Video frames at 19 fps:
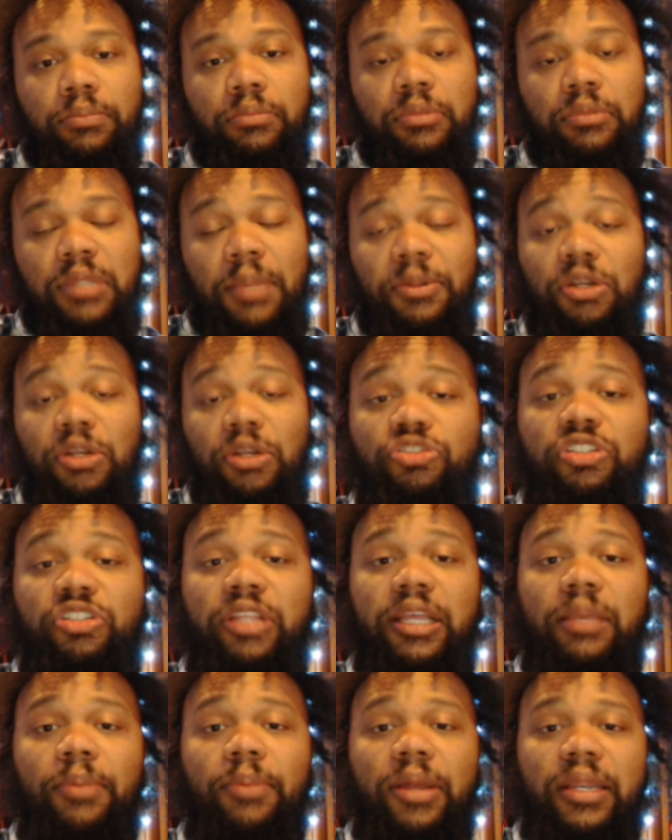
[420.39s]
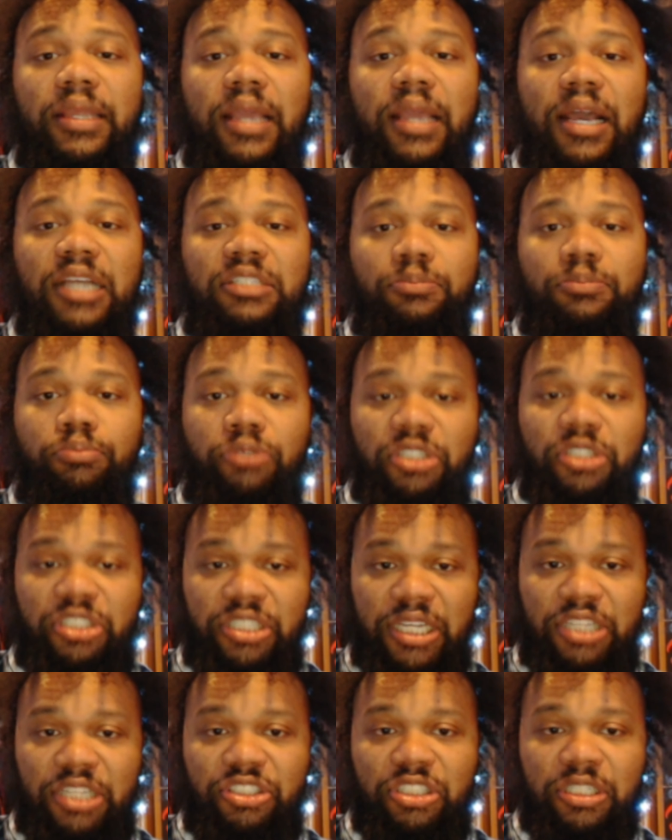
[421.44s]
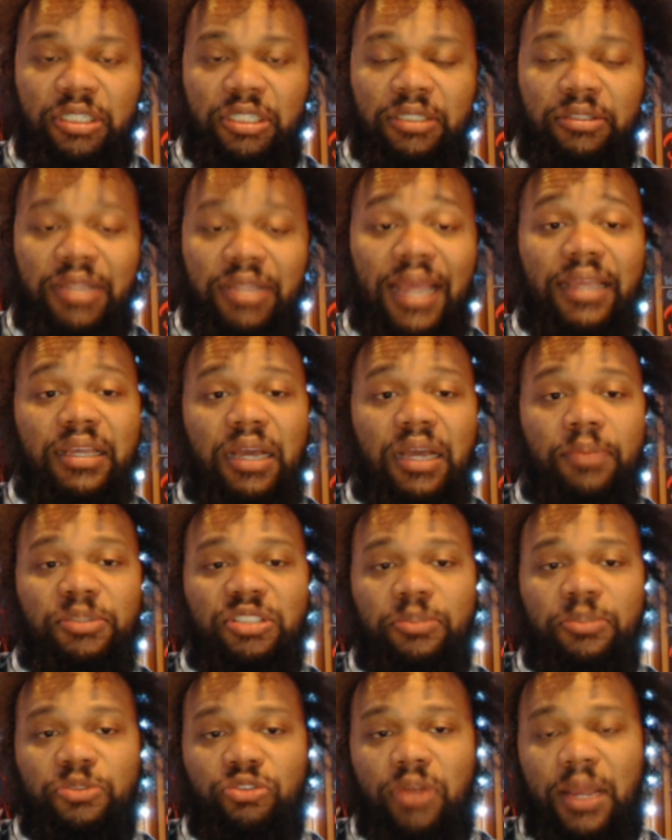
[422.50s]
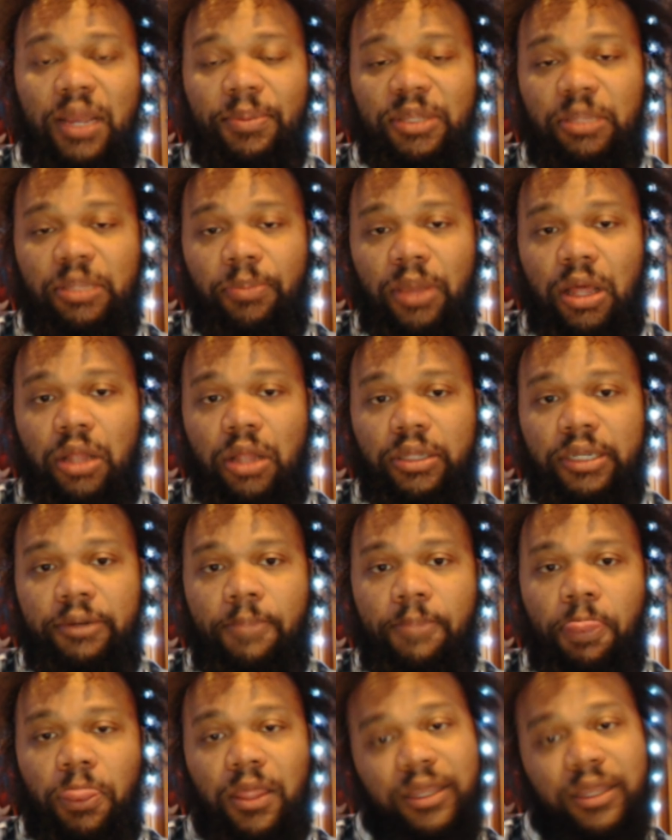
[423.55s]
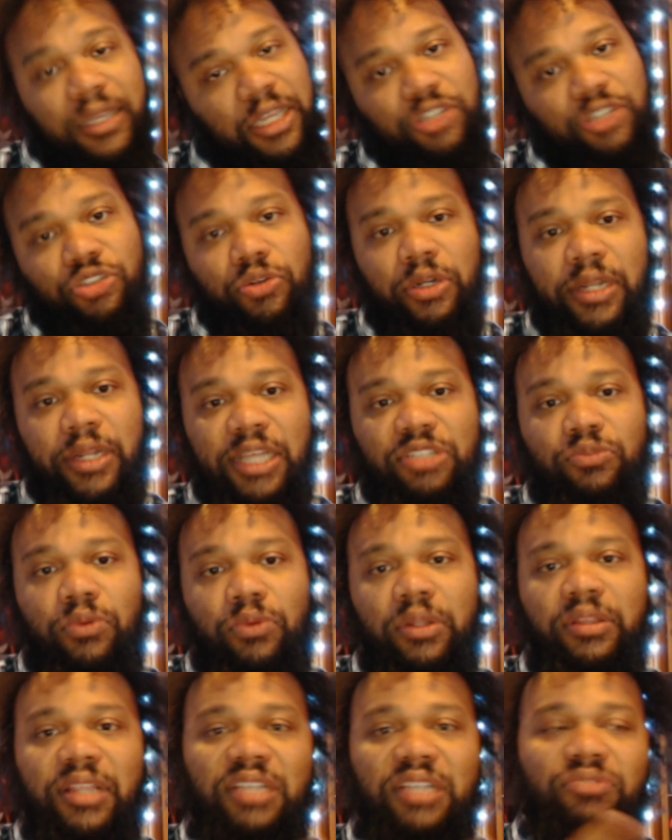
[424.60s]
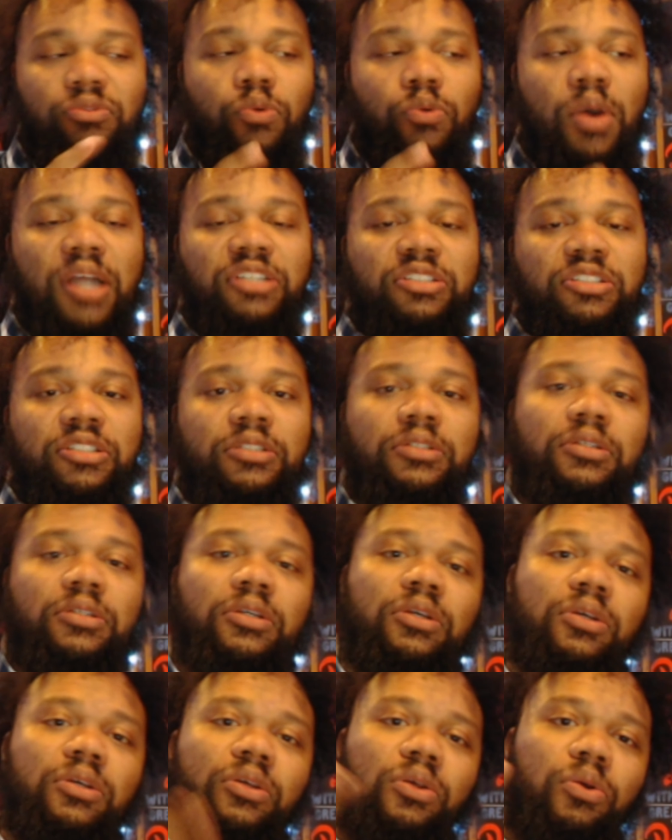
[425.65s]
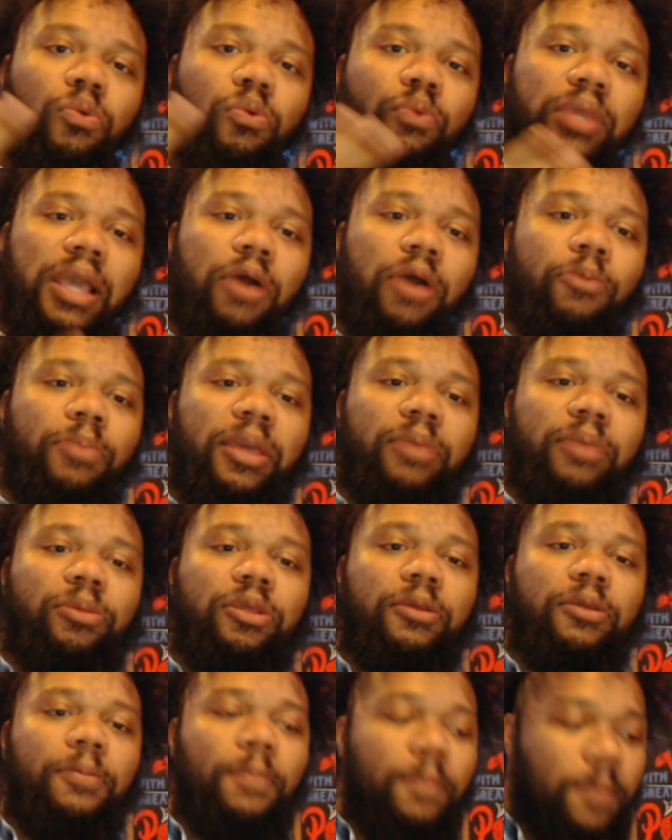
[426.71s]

Let me you think about it, guys. Appreciate you. Like, comment, subscribe, hit the bell, and catch you on the next one. Thanks for watching. We out, baby.